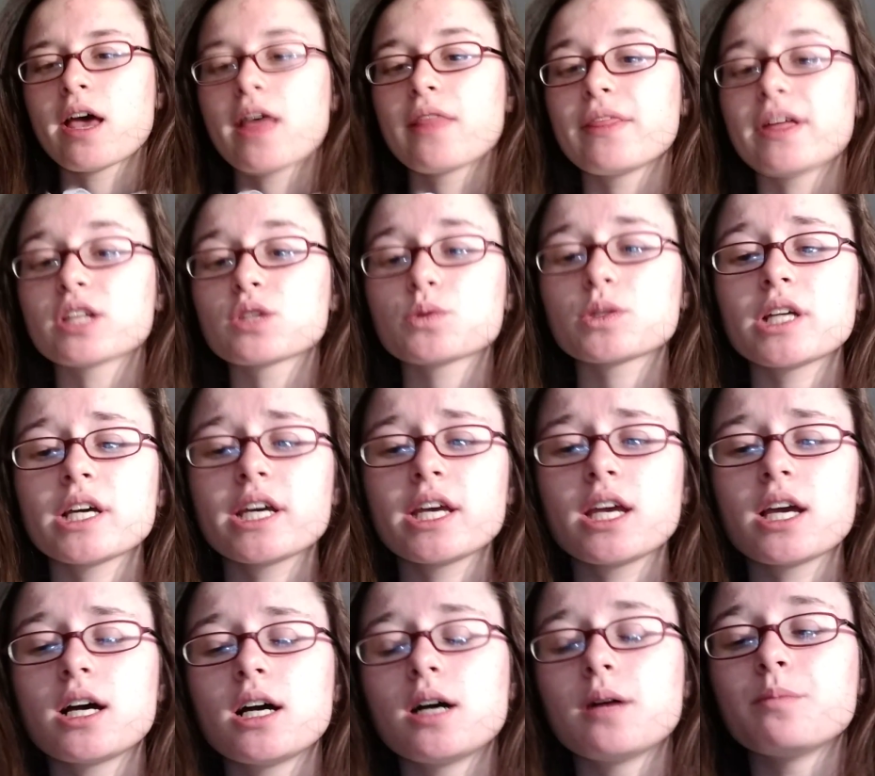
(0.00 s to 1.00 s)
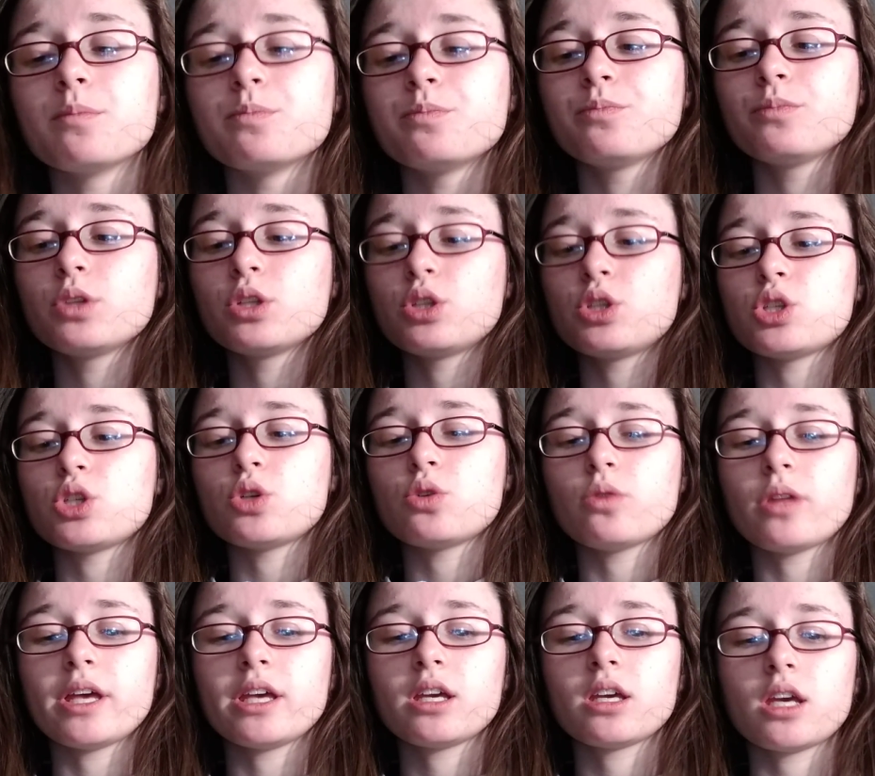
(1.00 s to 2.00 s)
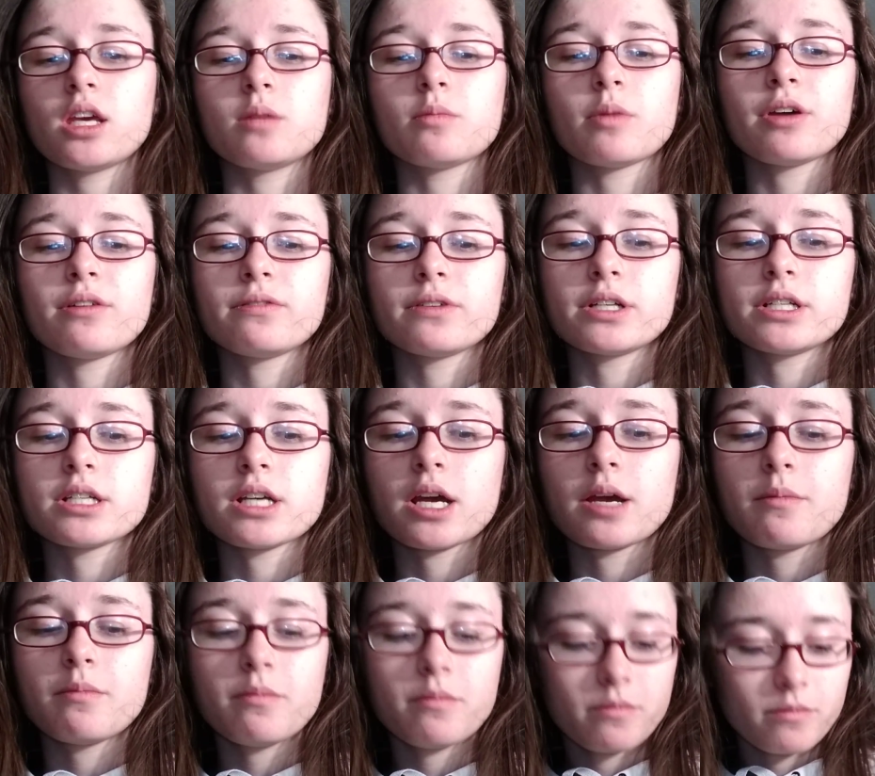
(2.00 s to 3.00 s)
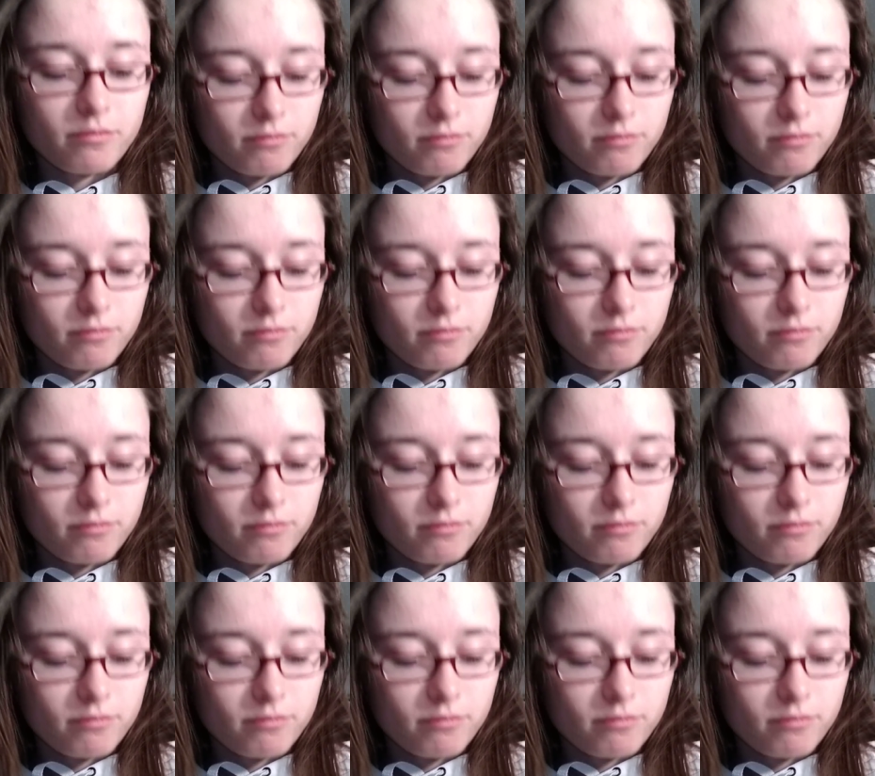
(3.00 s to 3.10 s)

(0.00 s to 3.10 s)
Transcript: That's what I um, do like in my free time.